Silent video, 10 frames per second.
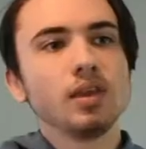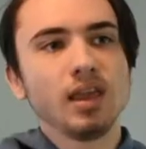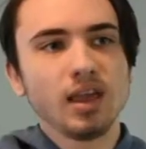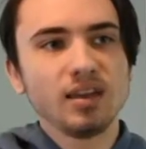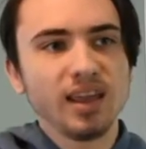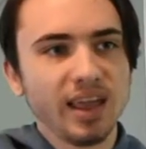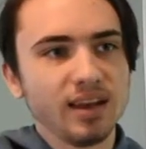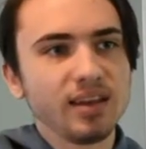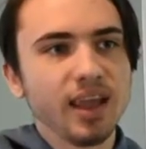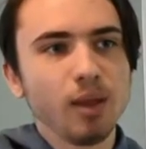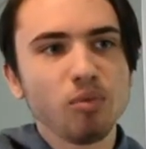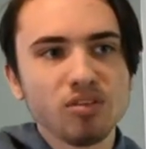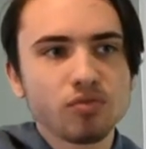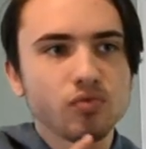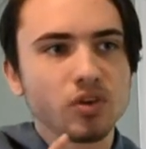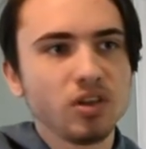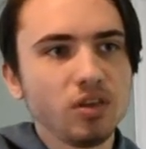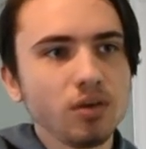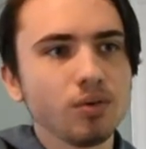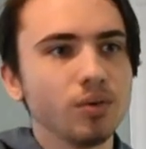And Endgame is for
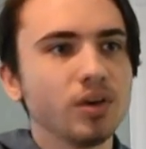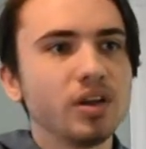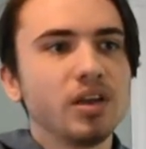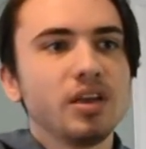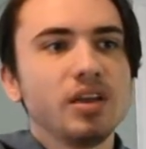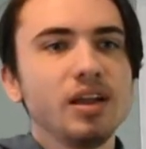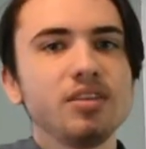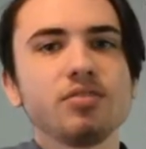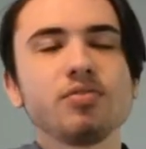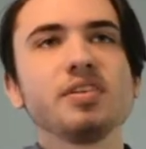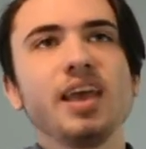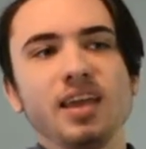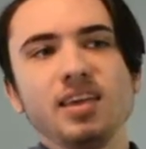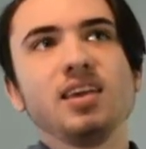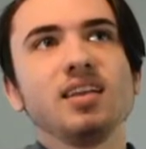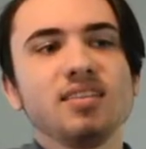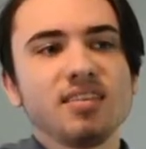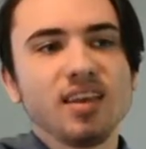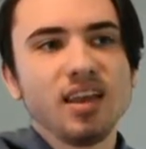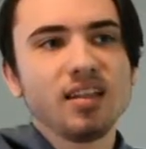you. It's for that kid
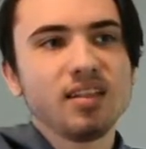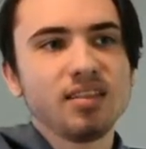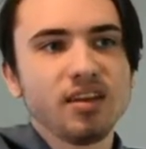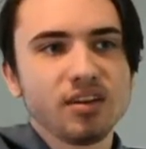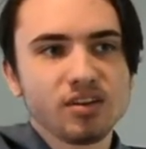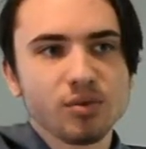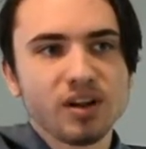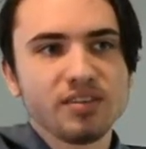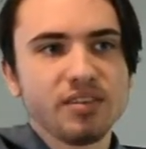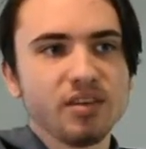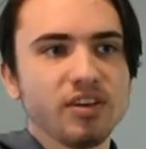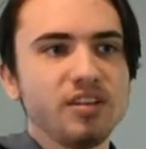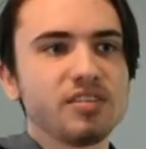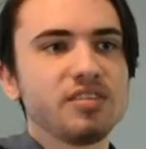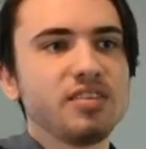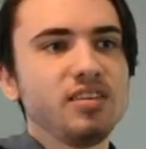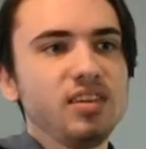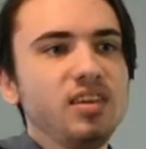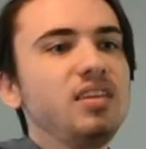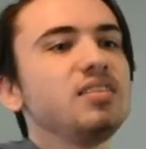sitting in the theater to watch the Avengers
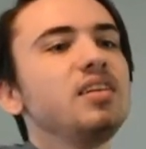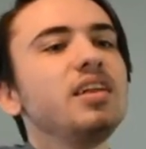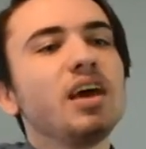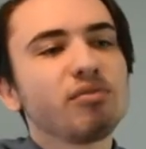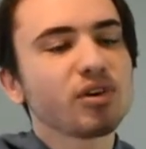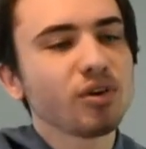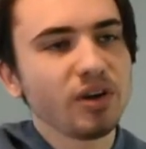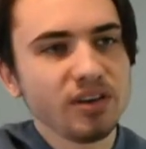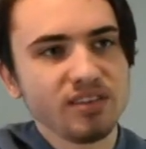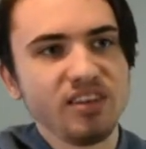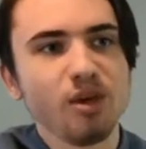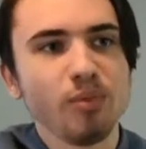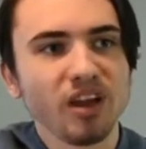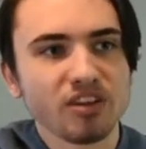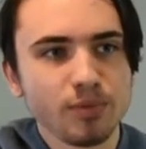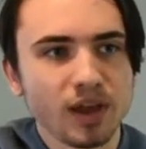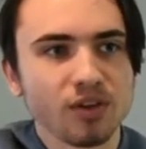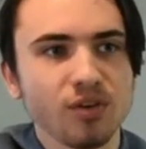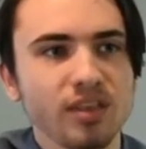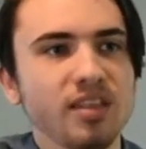thinking he's never going to see a bigger
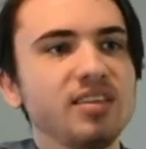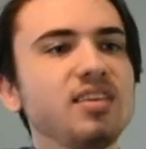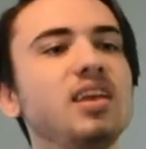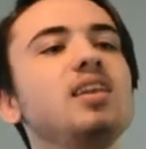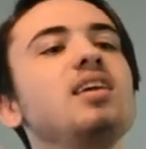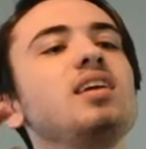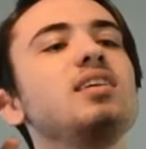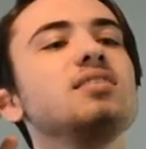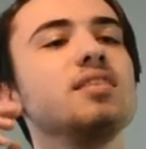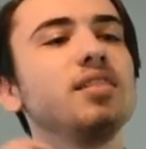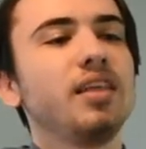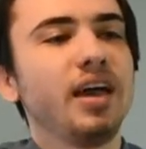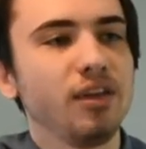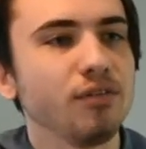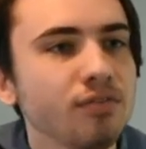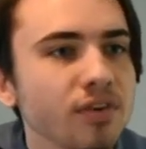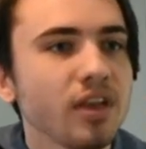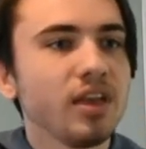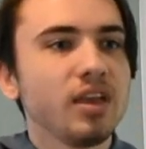spectacle than this in his life.